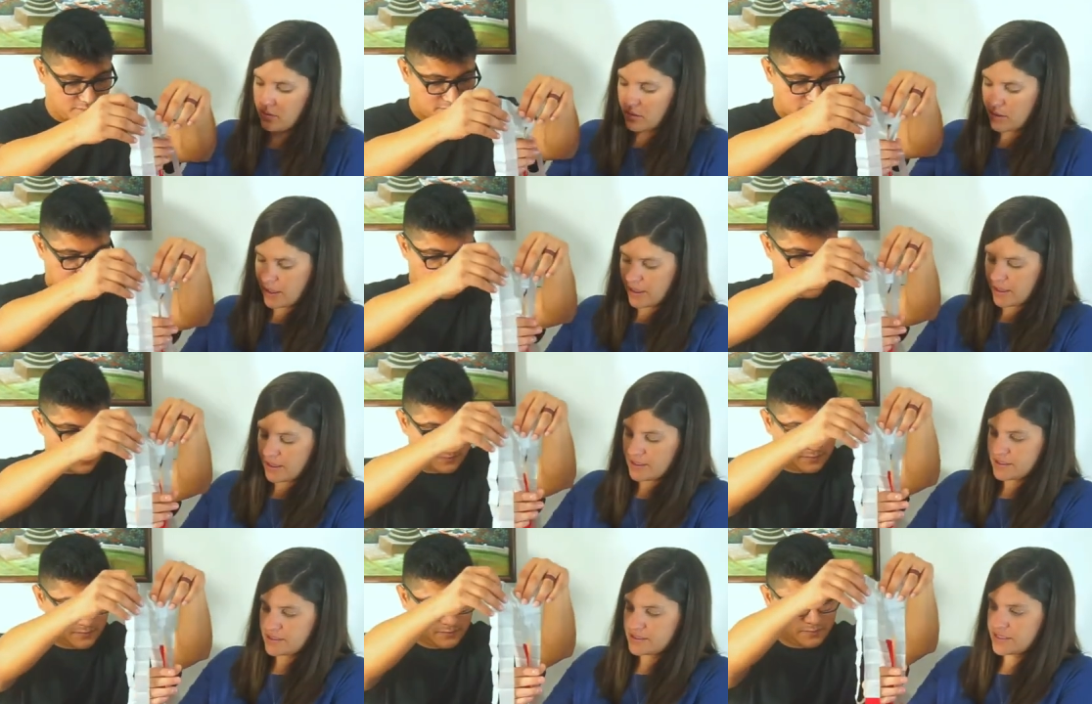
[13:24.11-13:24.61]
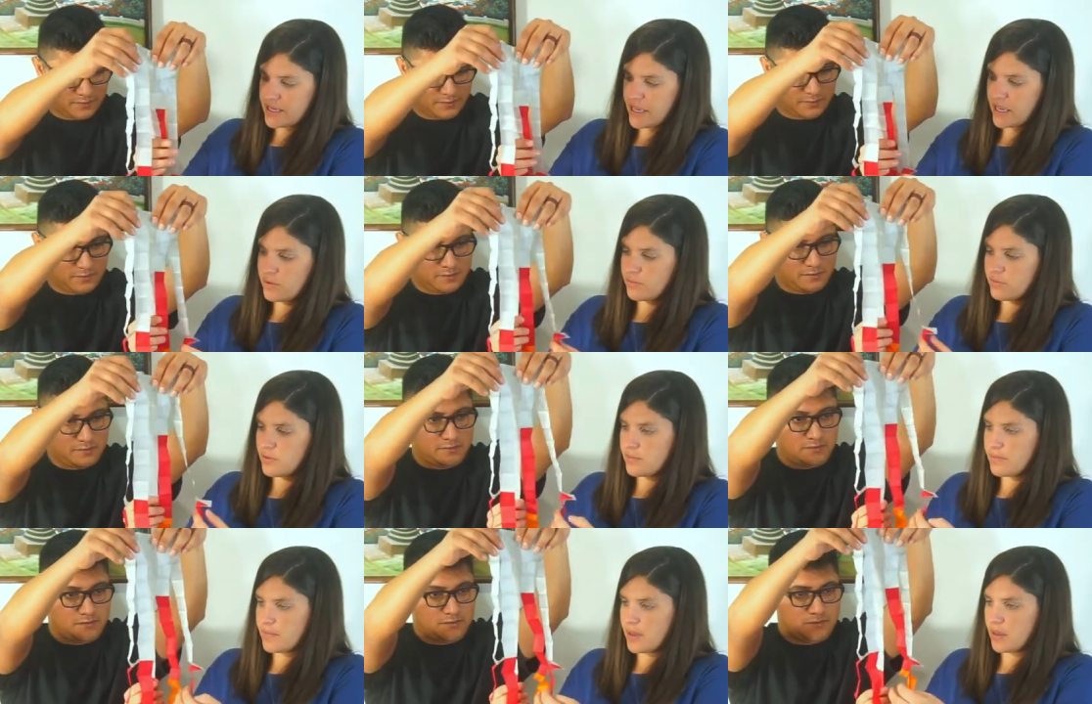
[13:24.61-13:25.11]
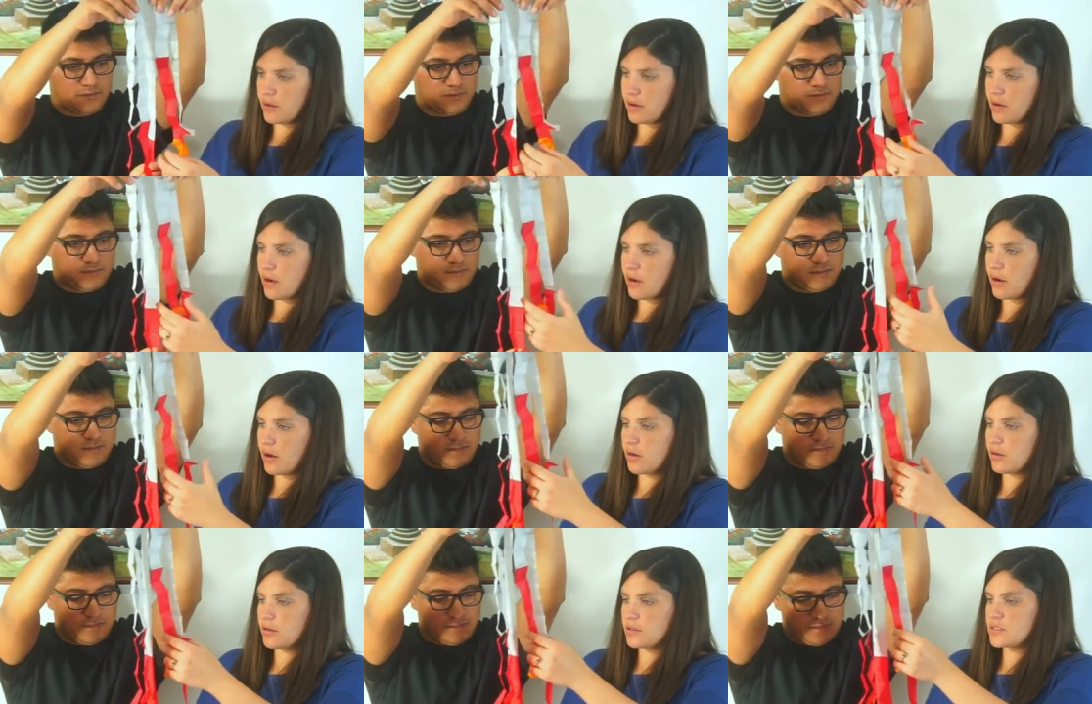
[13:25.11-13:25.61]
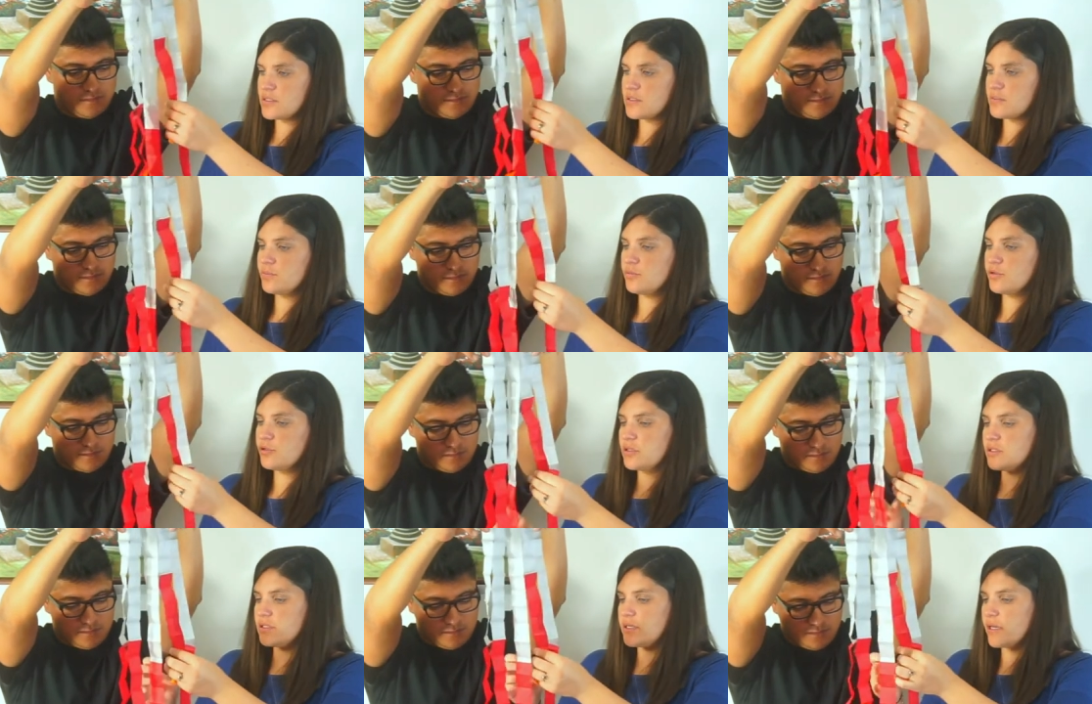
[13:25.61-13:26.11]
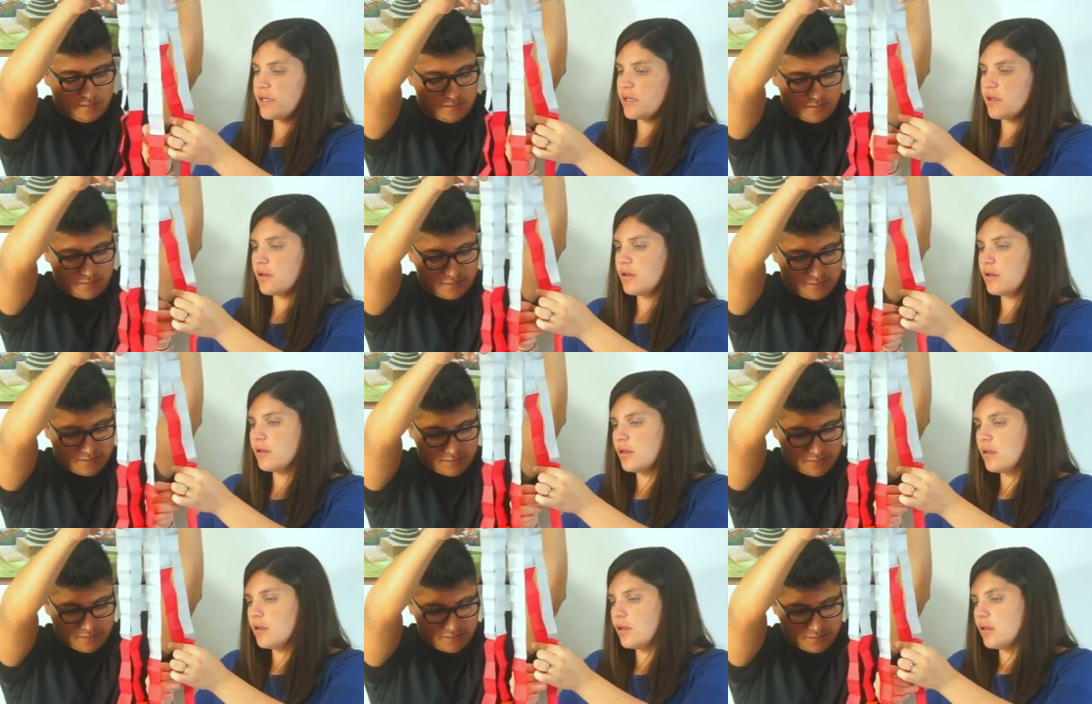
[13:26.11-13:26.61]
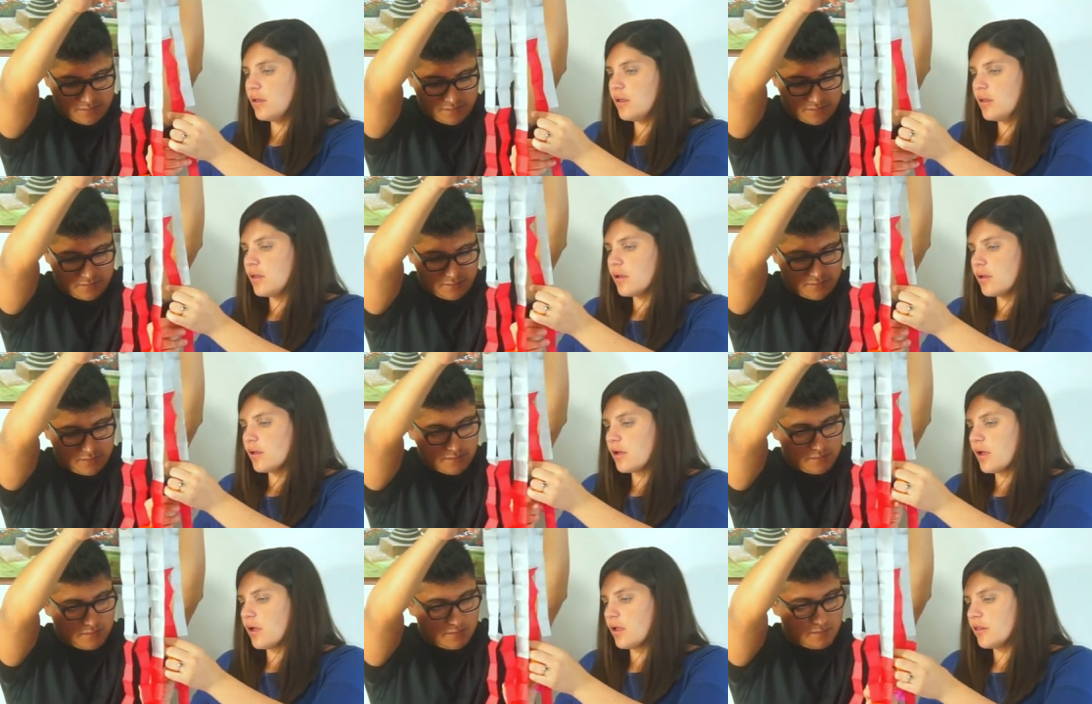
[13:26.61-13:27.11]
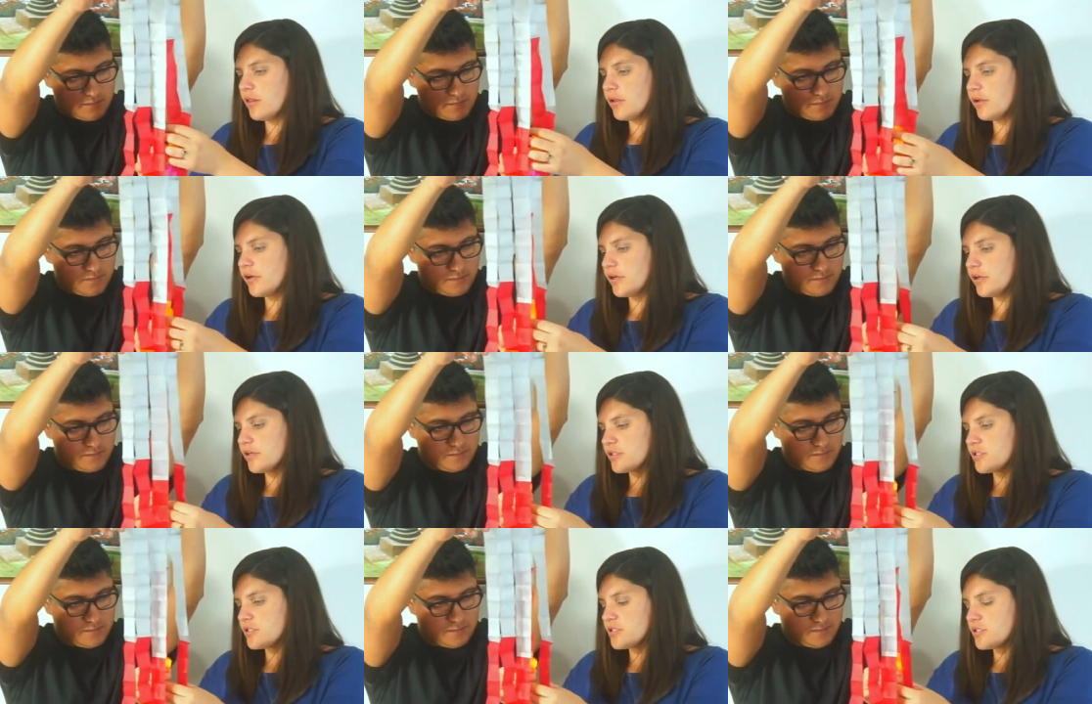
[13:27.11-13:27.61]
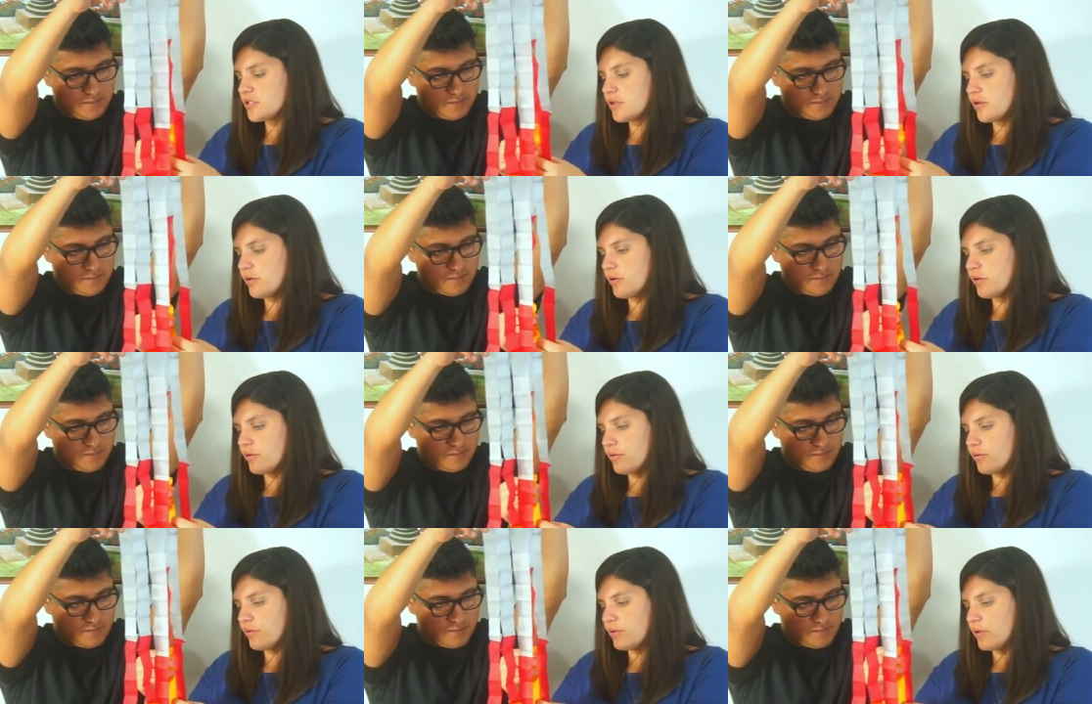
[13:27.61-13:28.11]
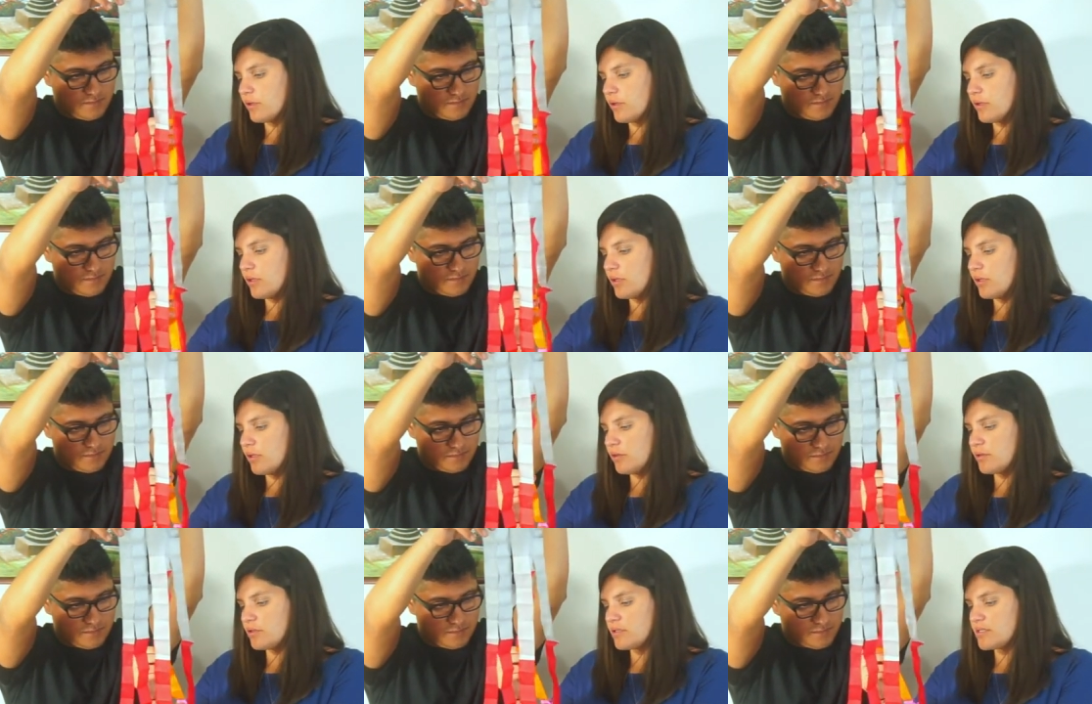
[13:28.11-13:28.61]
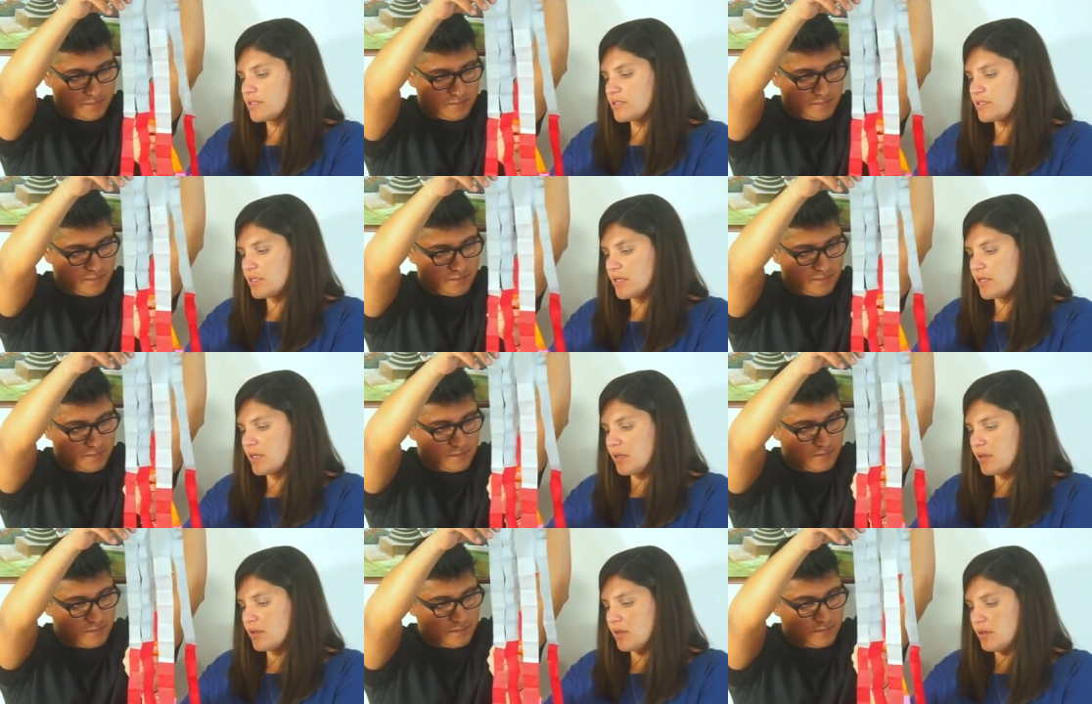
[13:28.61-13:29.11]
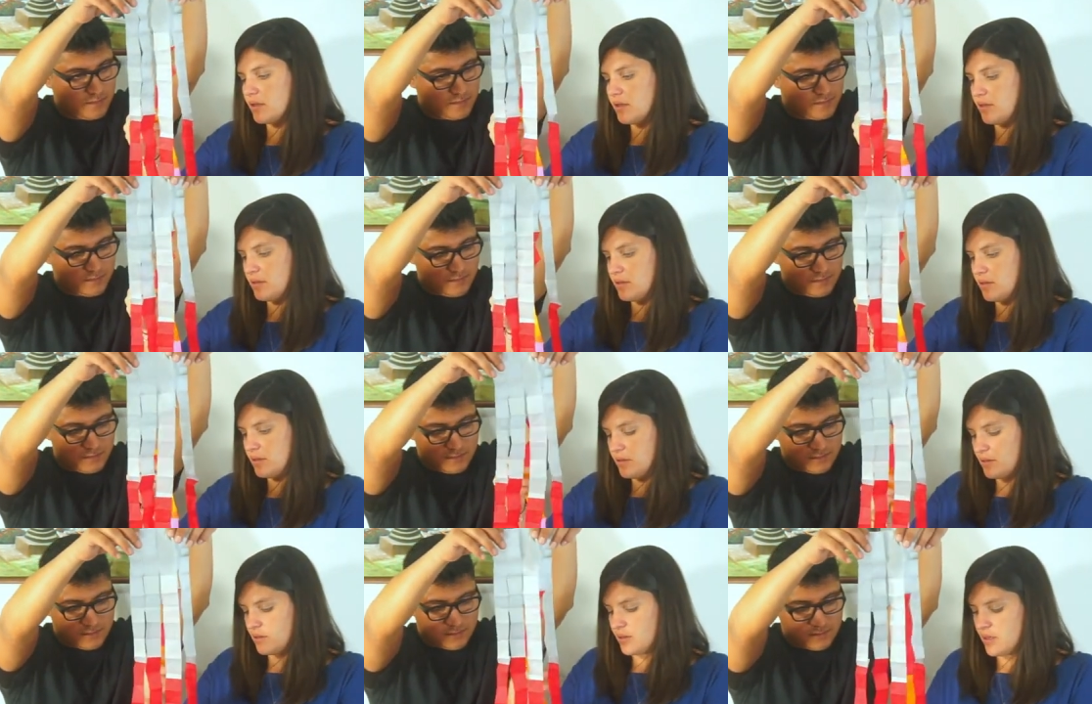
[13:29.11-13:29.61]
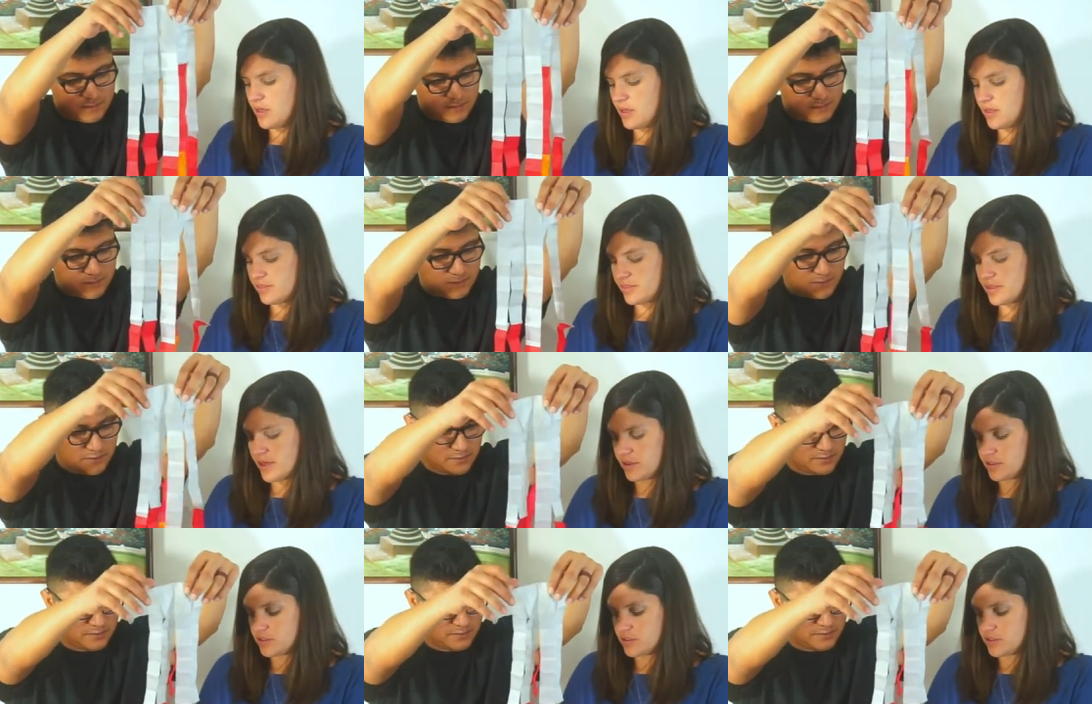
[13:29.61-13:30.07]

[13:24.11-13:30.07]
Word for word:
Speaker 1: Like I said, we made ours multi-color, so you'll see they